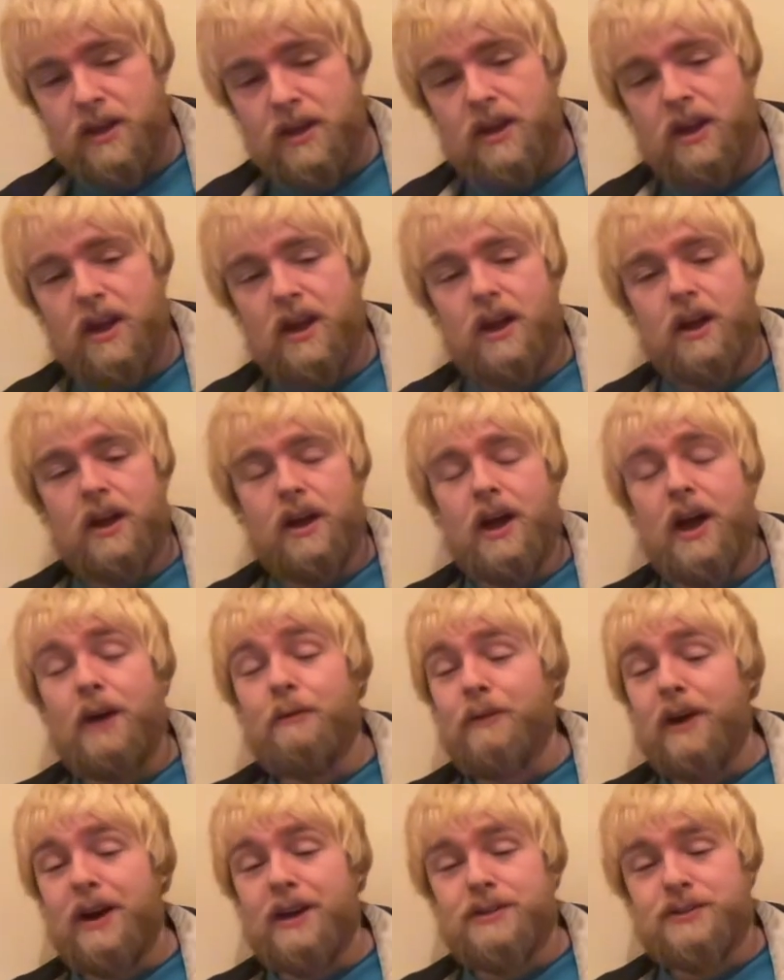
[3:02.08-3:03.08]
Uh, I
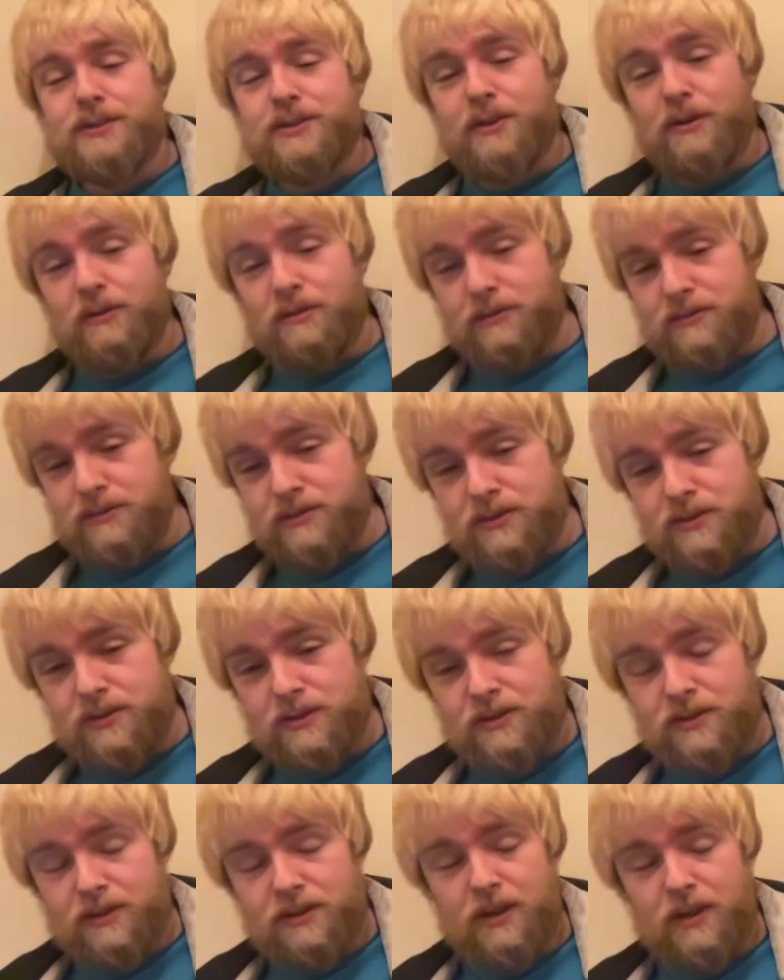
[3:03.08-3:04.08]
write songs.
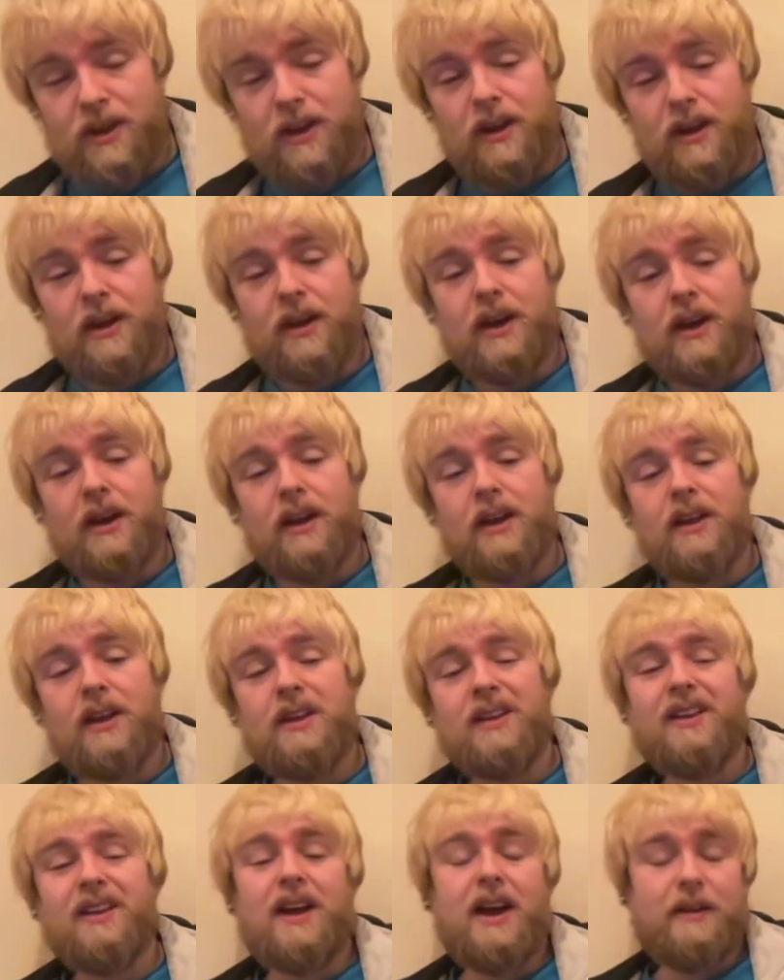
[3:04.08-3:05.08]
Uh,
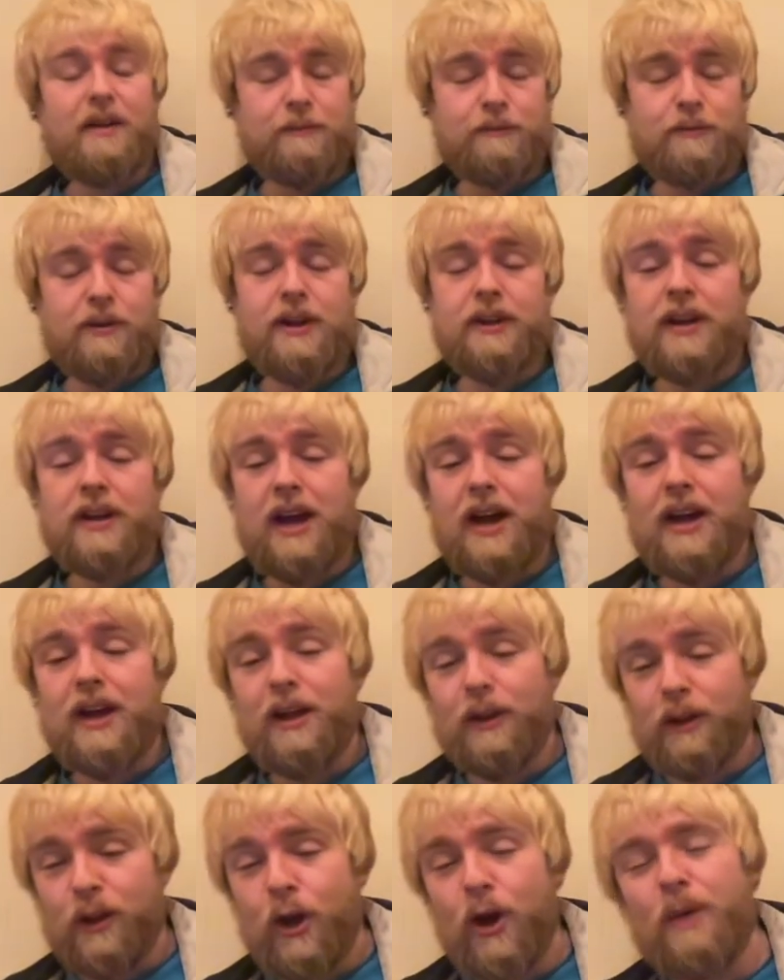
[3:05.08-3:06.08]
I've written a
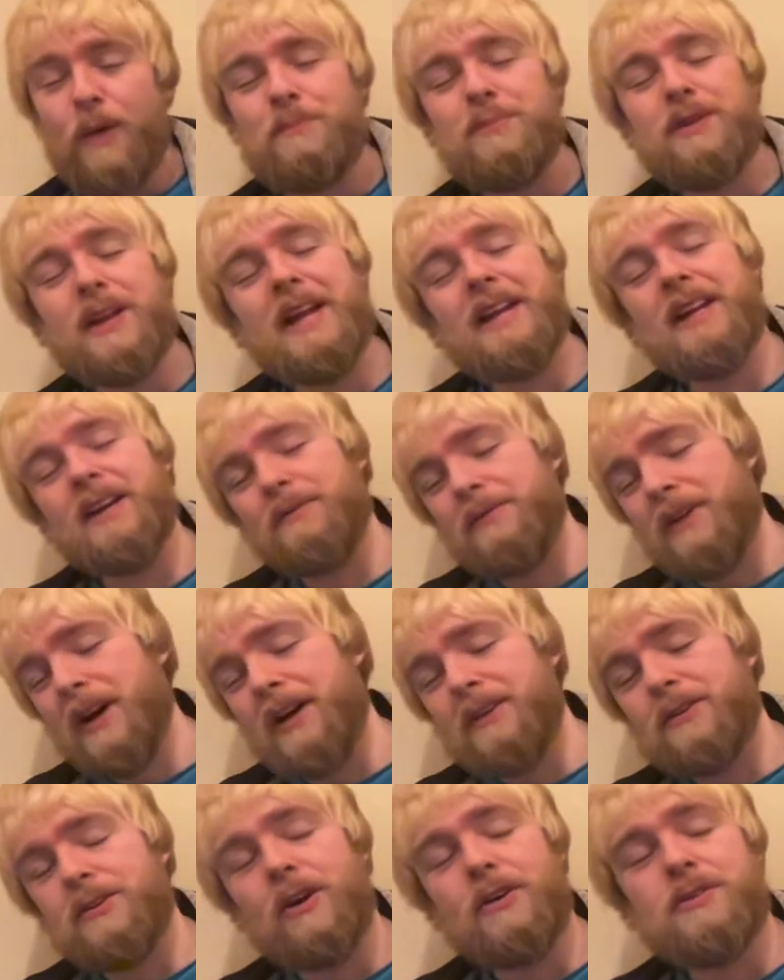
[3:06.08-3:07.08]
lot, plenty of
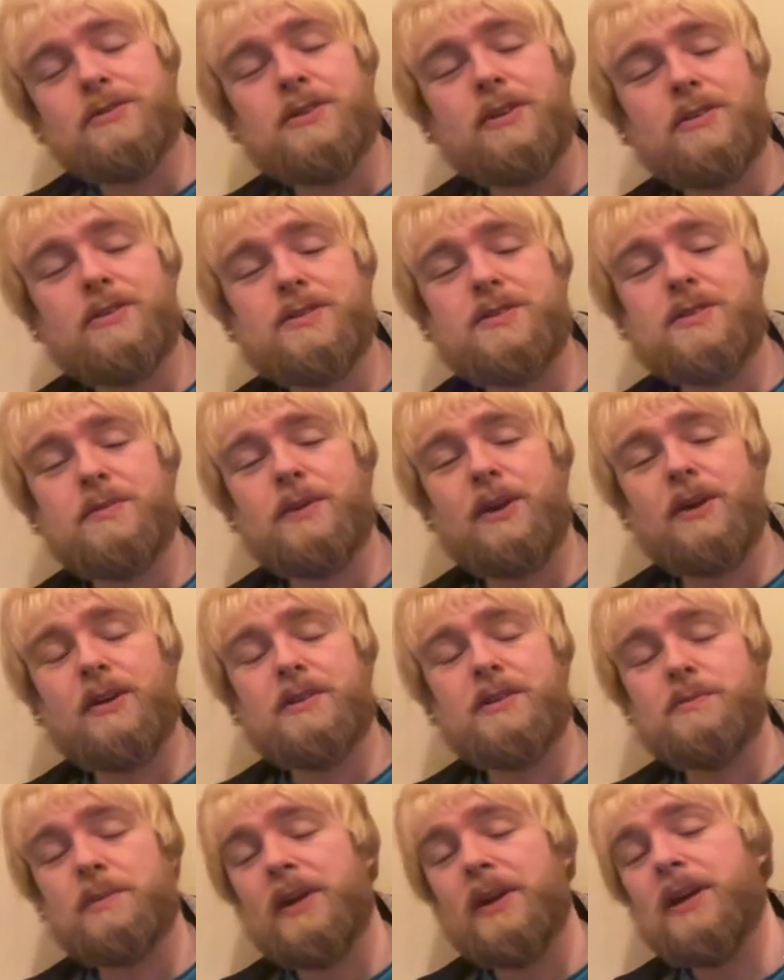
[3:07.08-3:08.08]
hardcore songs to be
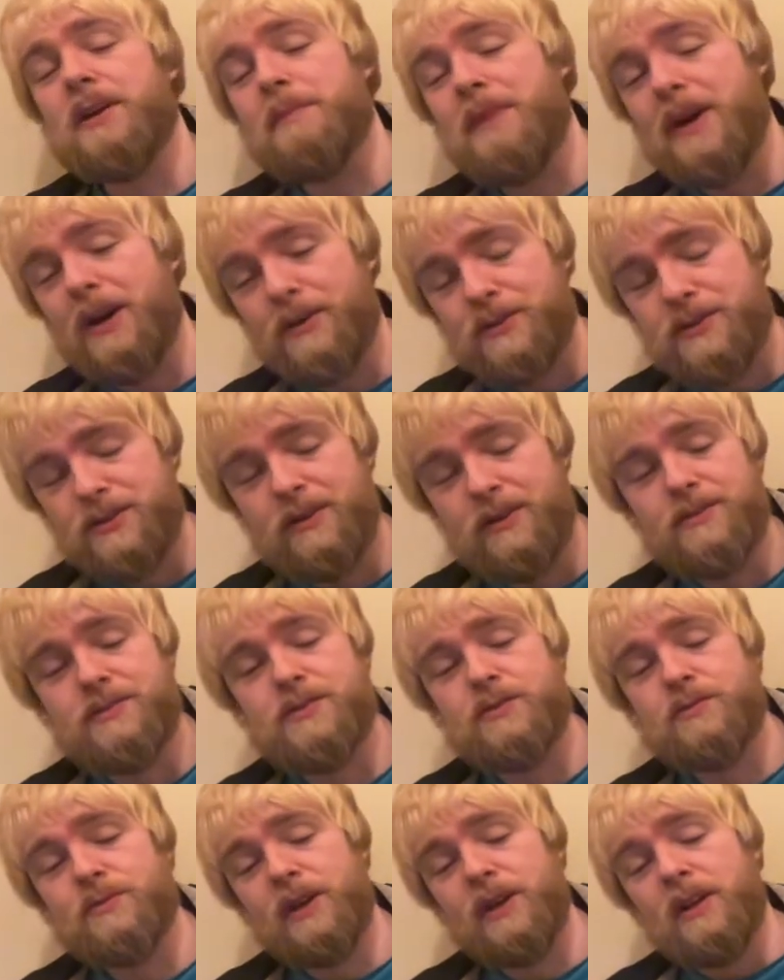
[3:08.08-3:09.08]
honest, plenty of metal songs
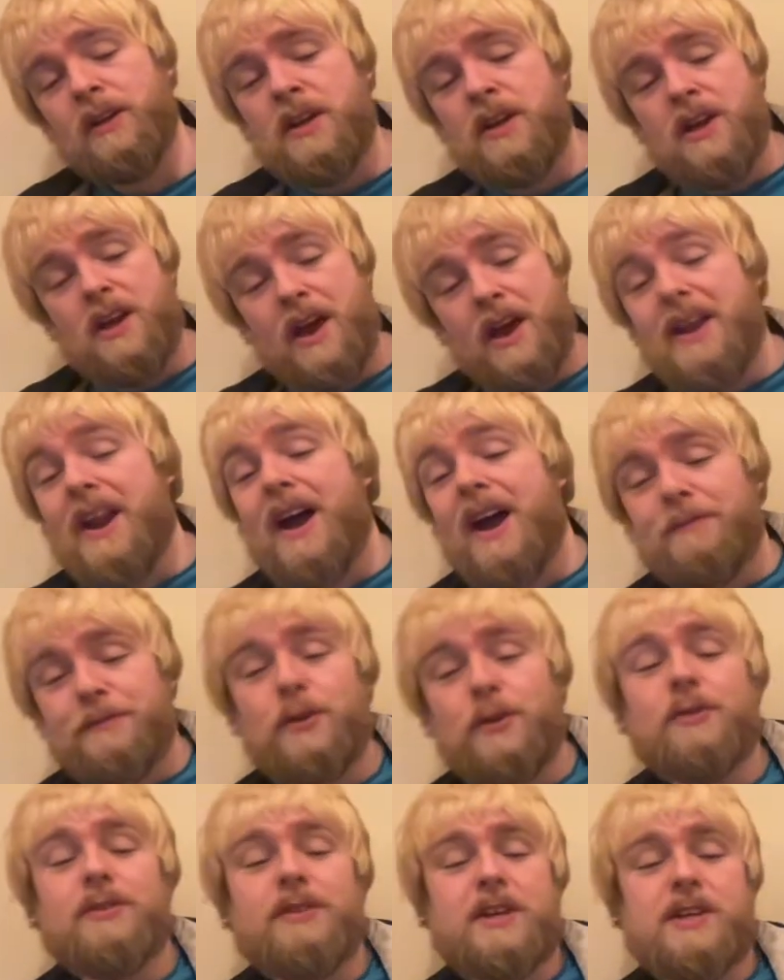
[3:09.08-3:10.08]
as well. And I've
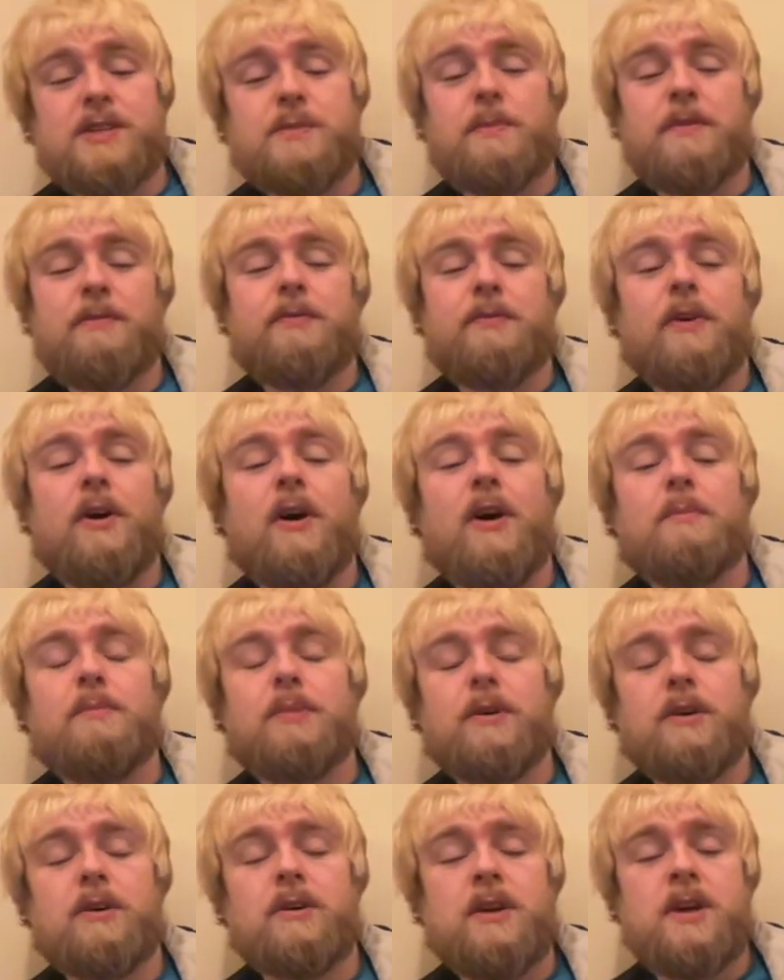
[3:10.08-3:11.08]
done this before,
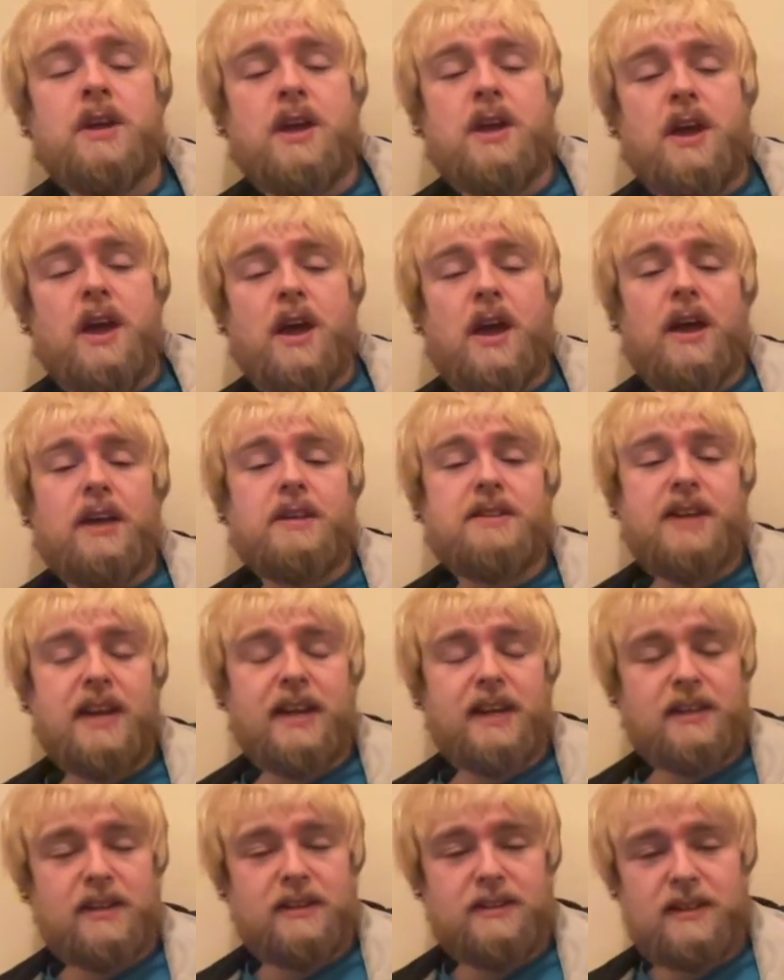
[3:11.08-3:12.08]
but uh,
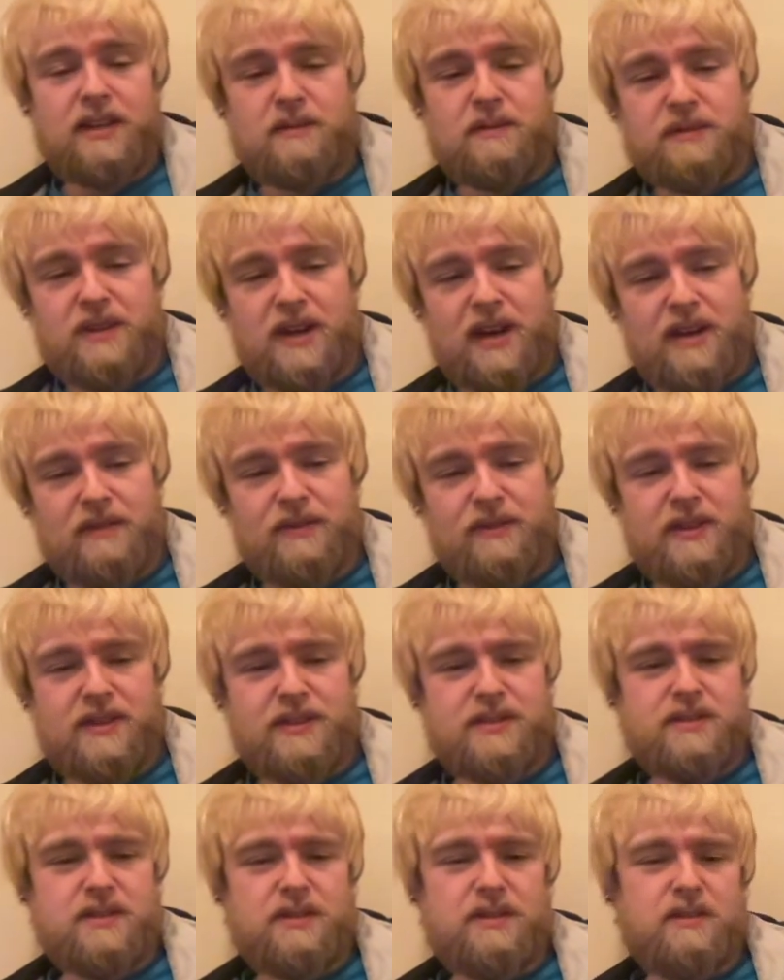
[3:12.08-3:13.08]
taking a deep dive
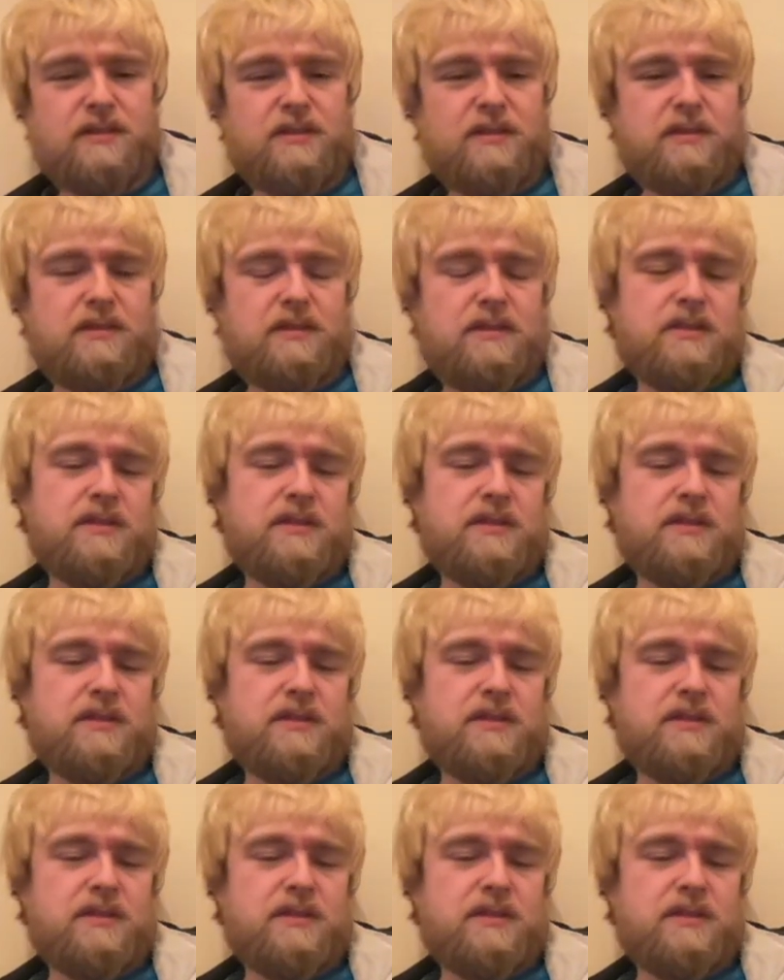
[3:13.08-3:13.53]
into